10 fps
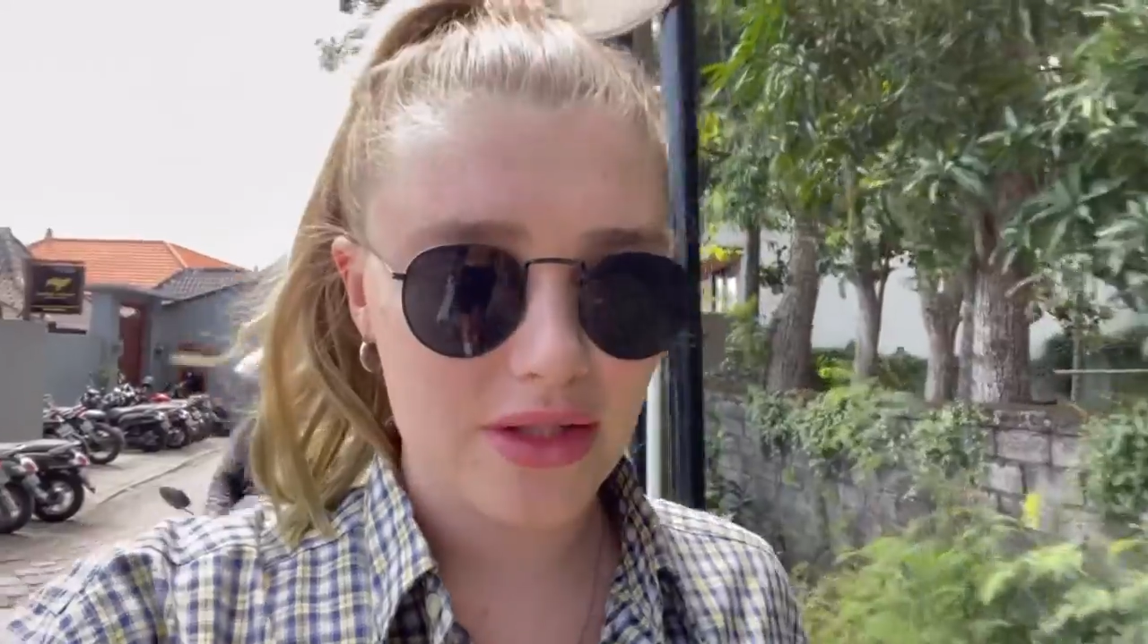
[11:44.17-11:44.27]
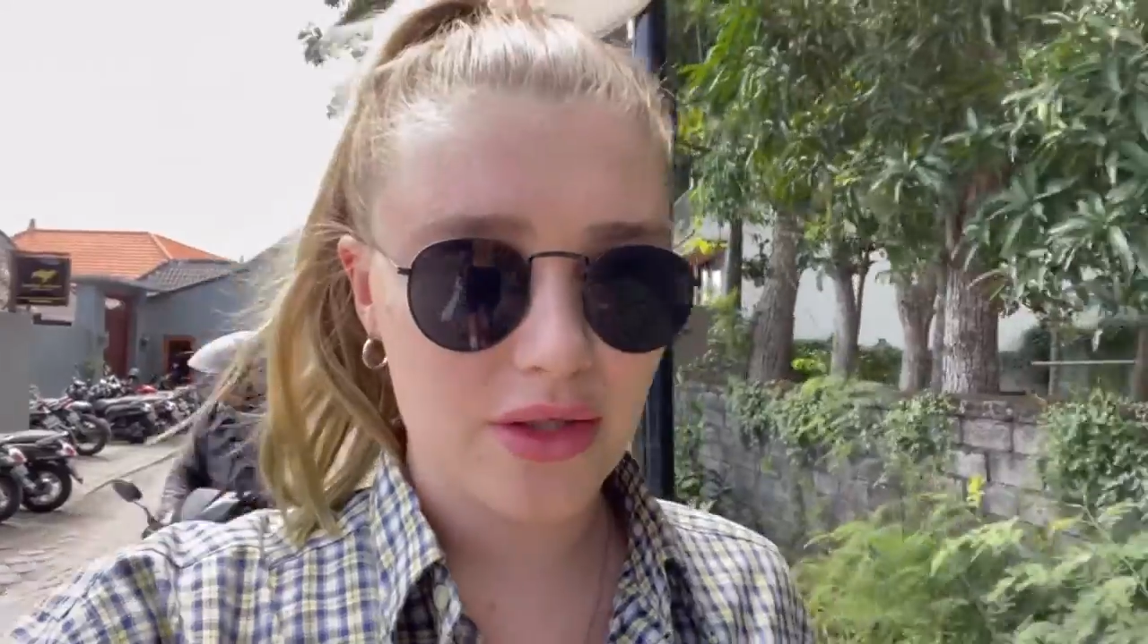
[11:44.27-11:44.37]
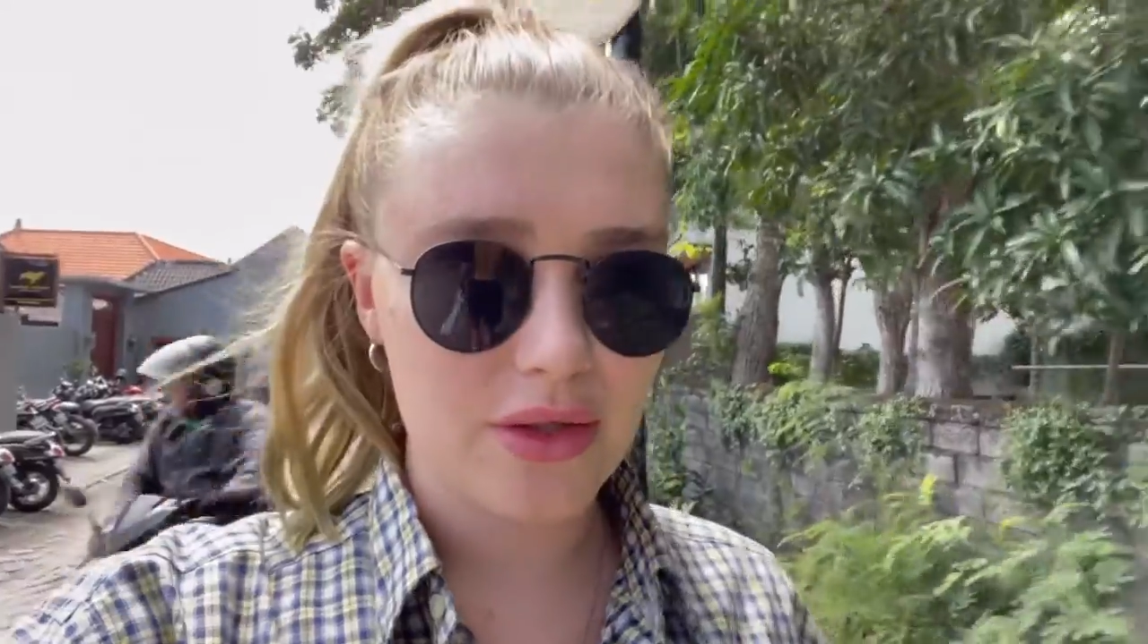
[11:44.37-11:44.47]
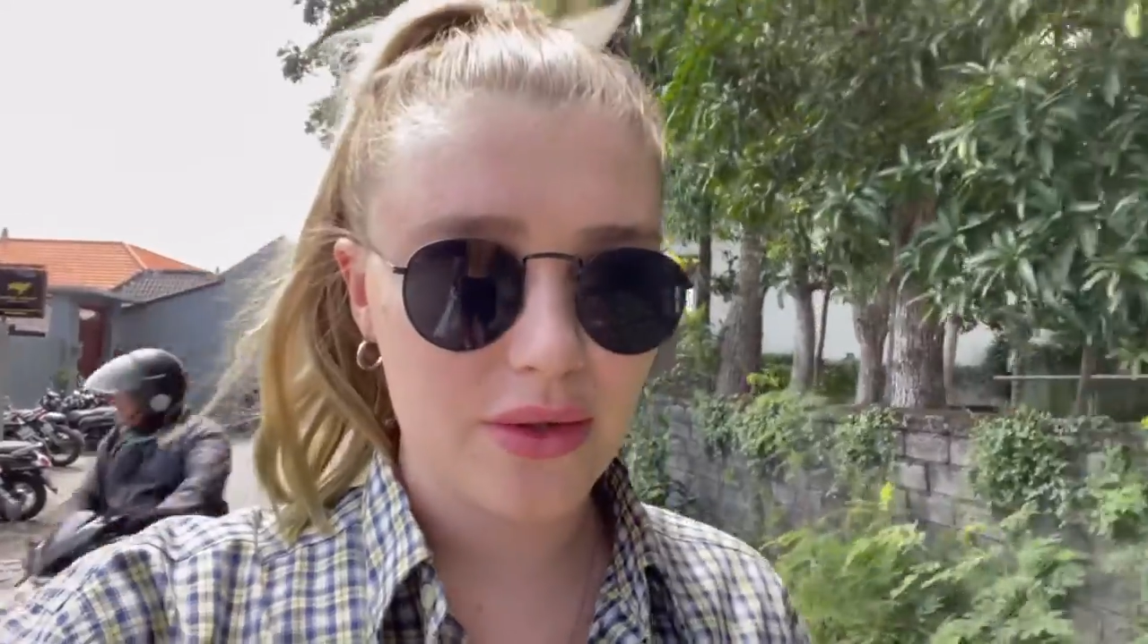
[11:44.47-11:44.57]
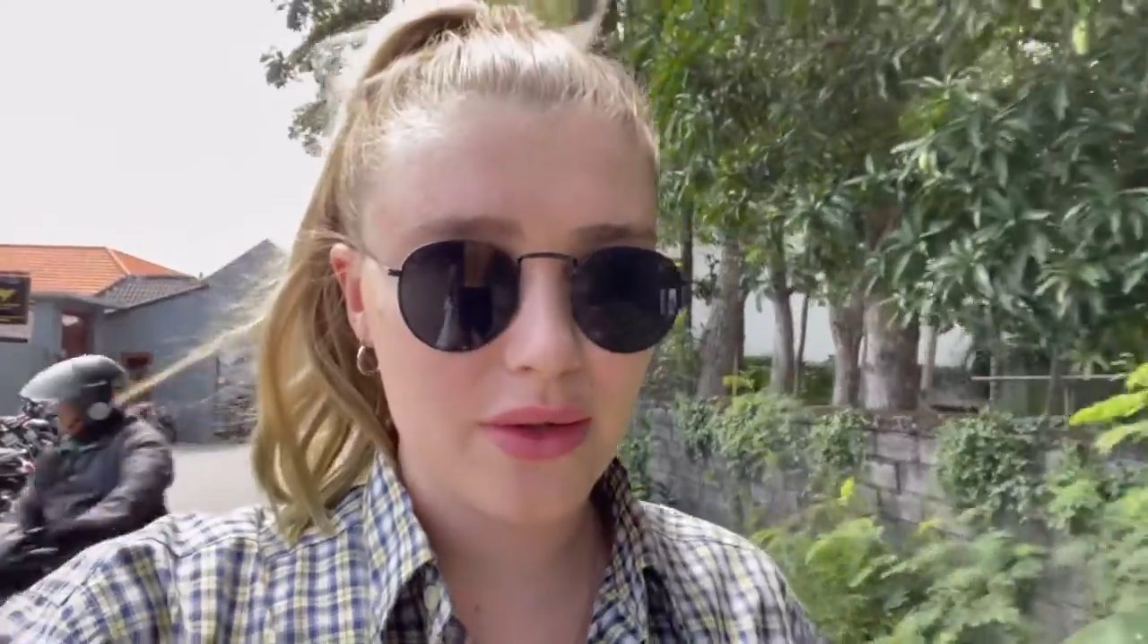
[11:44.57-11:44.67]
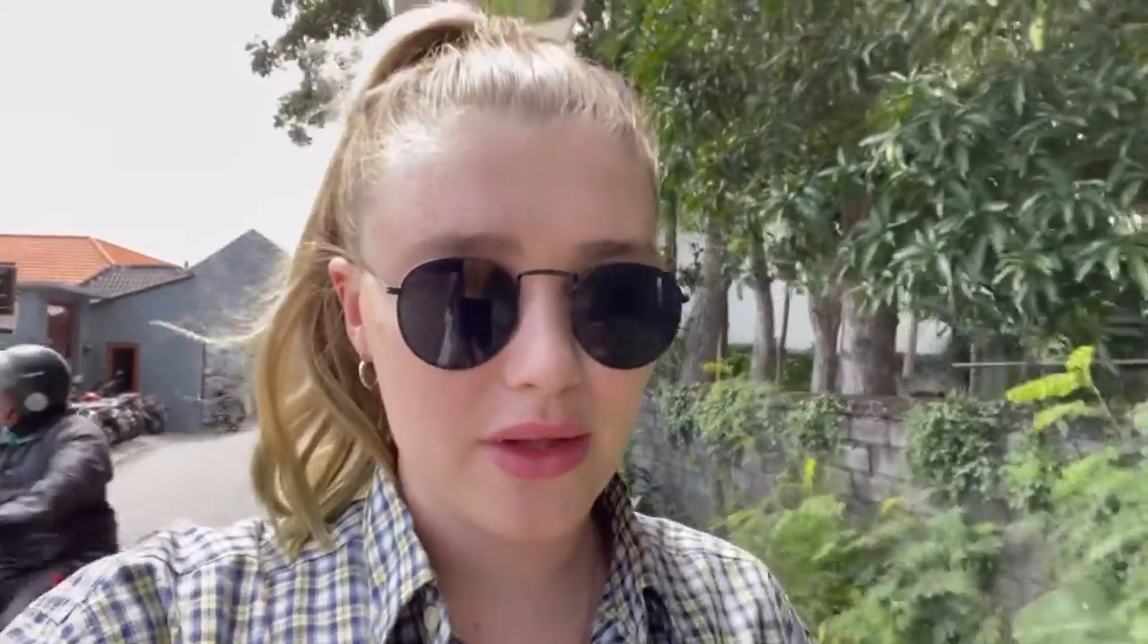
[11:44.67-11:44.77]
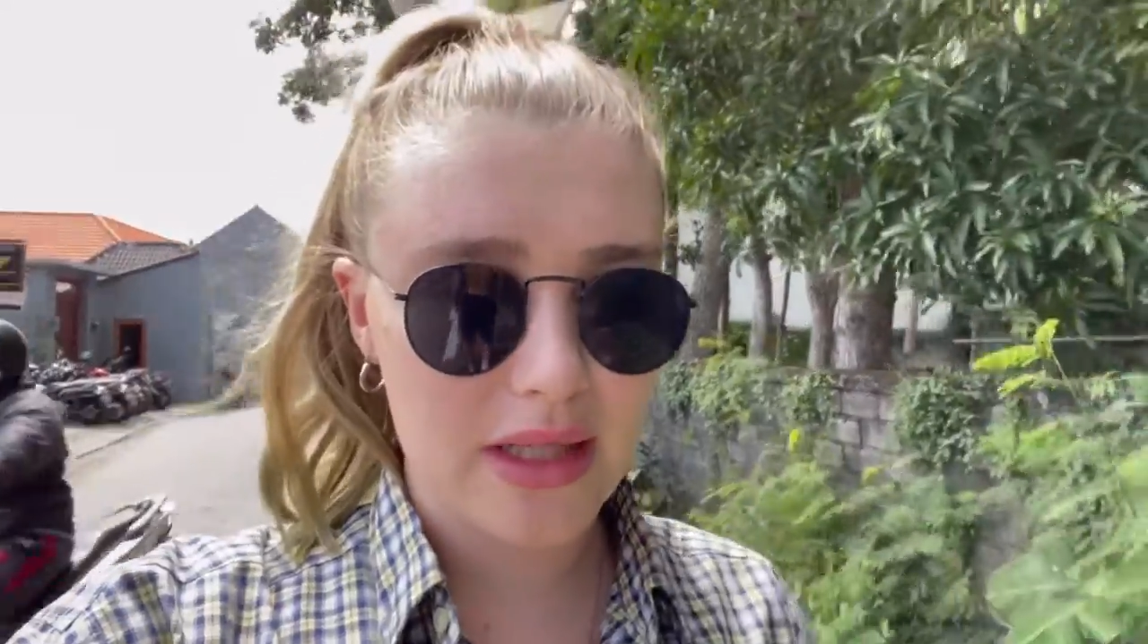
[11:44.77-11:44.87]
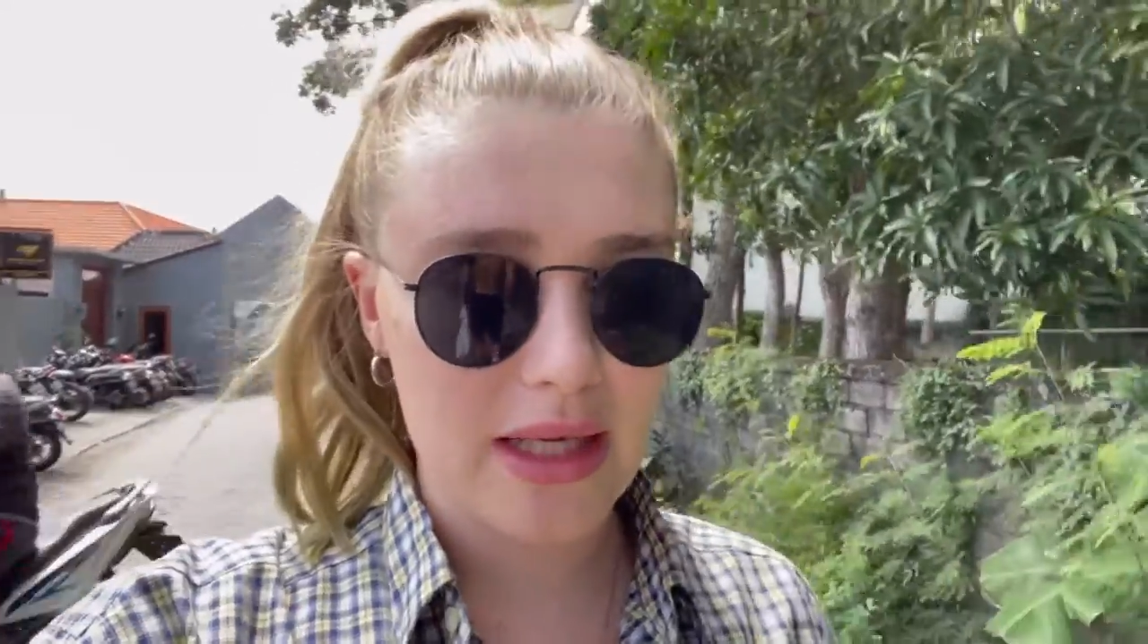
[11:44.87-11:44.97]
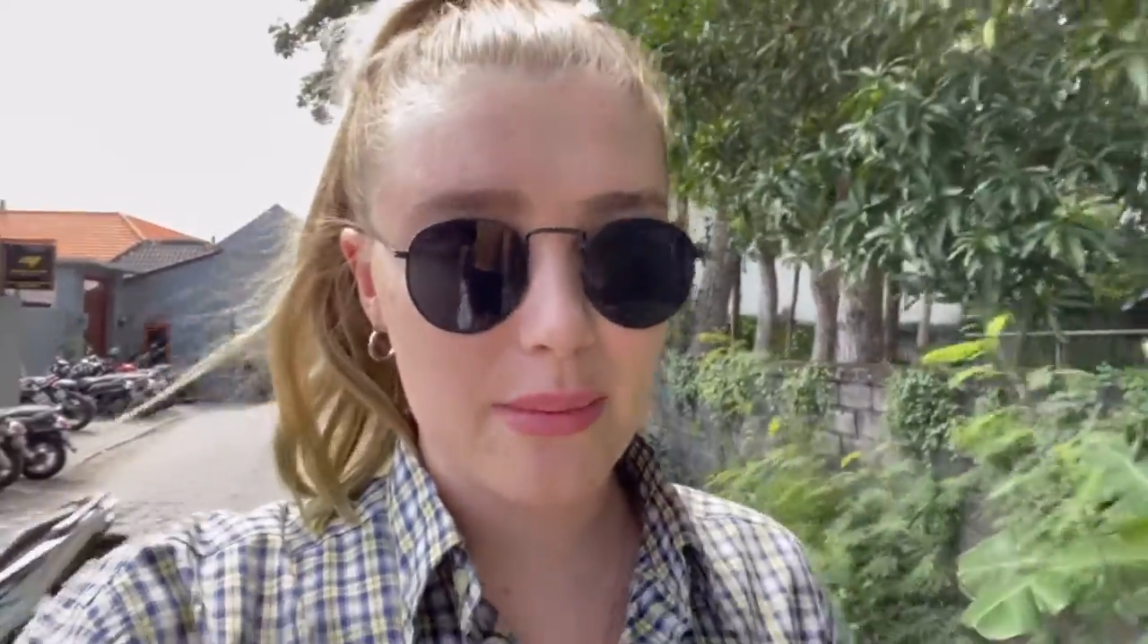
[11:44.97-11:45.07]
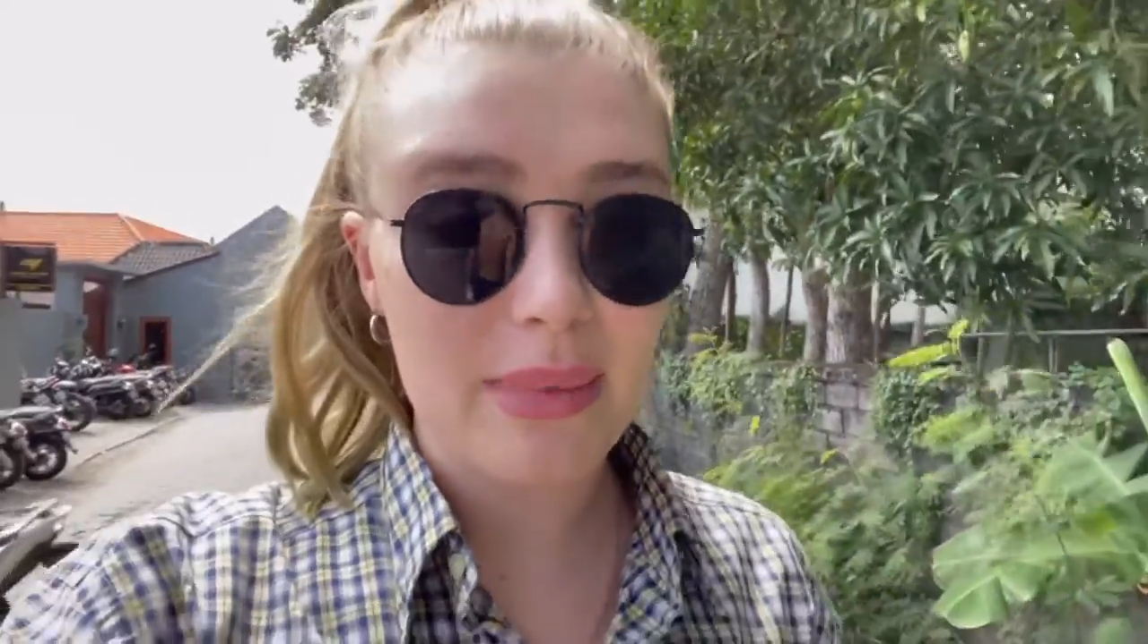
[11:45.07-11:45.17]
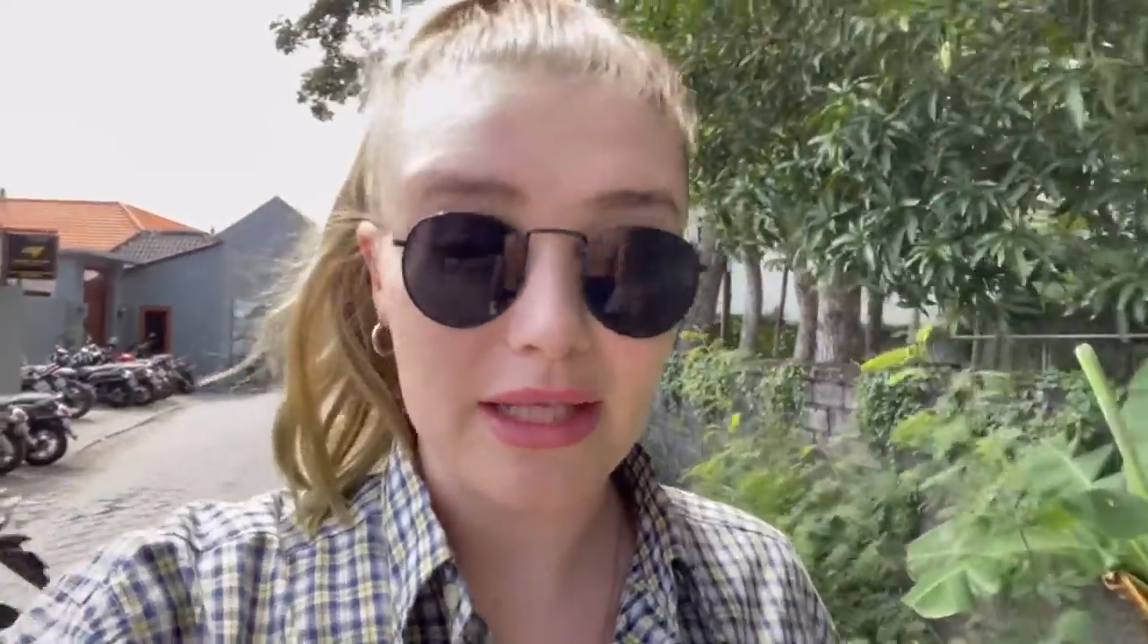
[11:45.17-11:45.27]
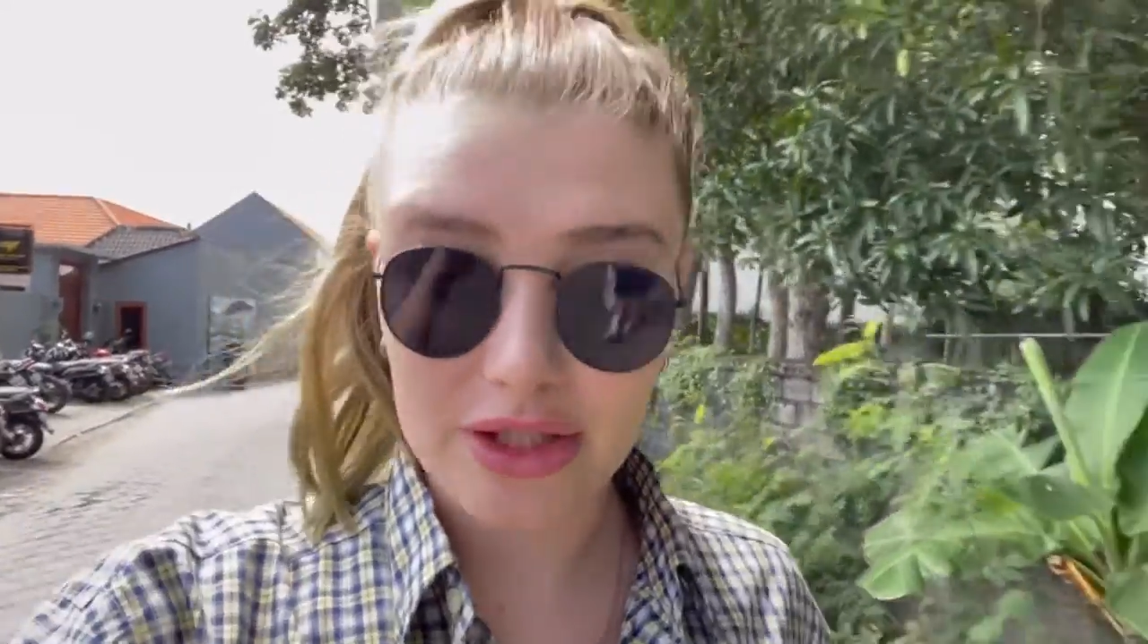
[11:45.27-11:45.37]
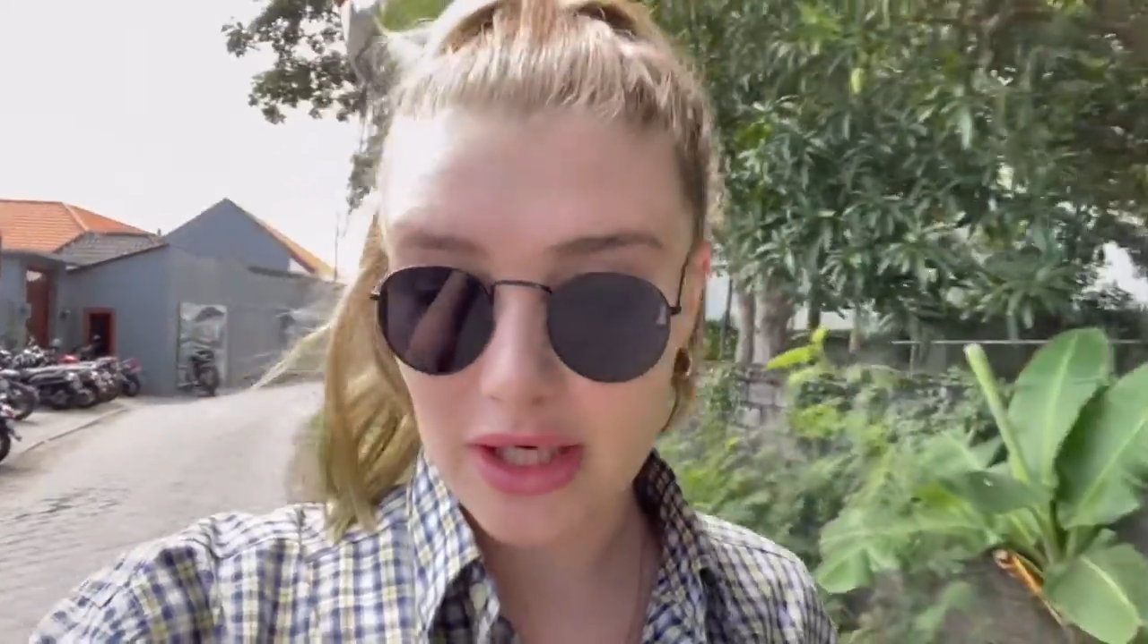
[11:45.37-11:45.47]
to the beach